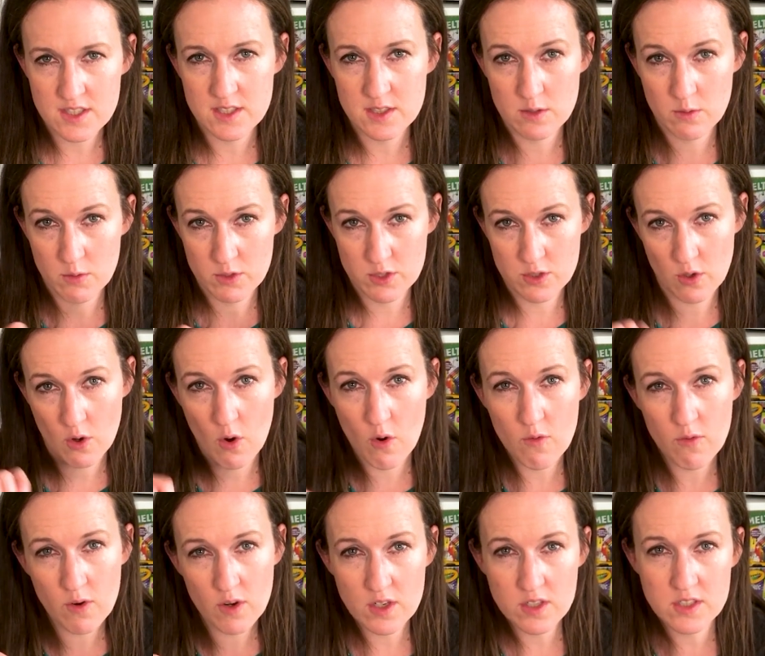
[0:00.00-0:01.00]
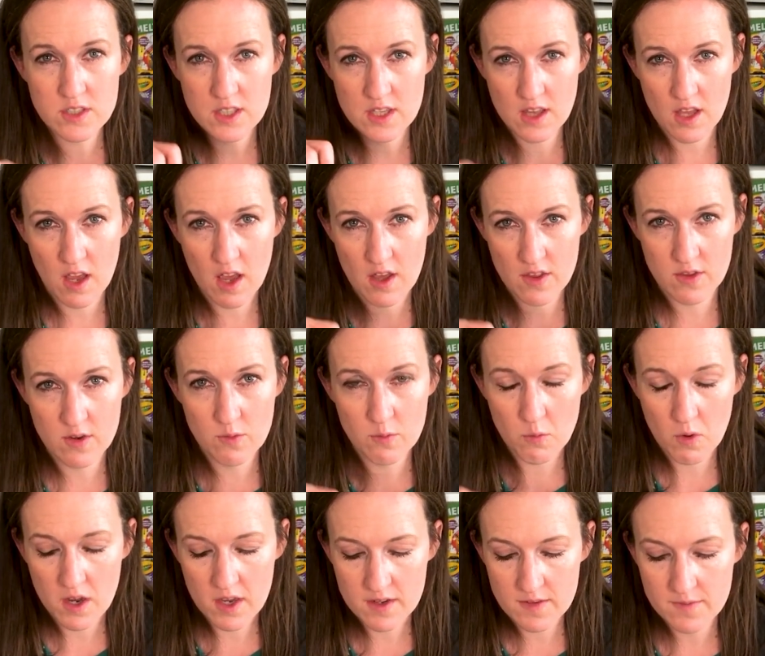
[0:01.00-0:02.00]
switch over to the other
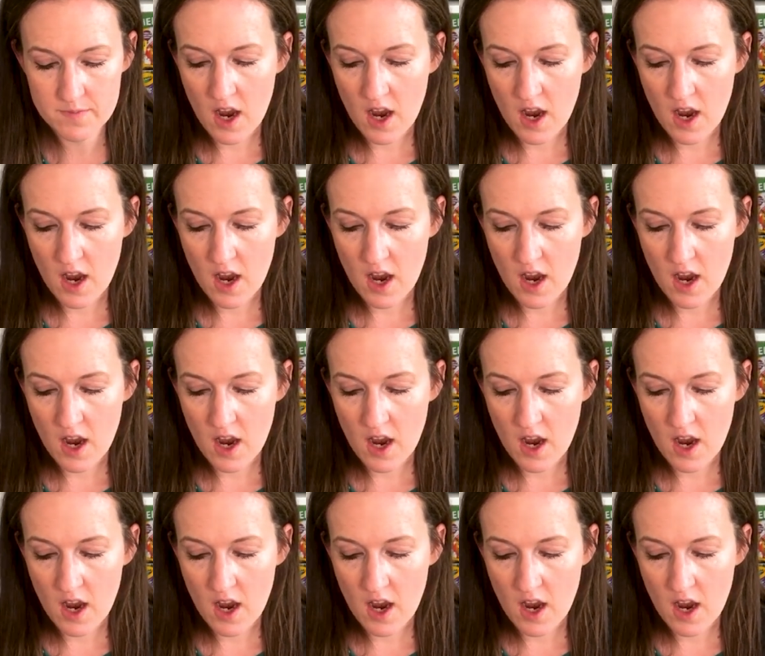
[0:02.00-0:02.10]
one.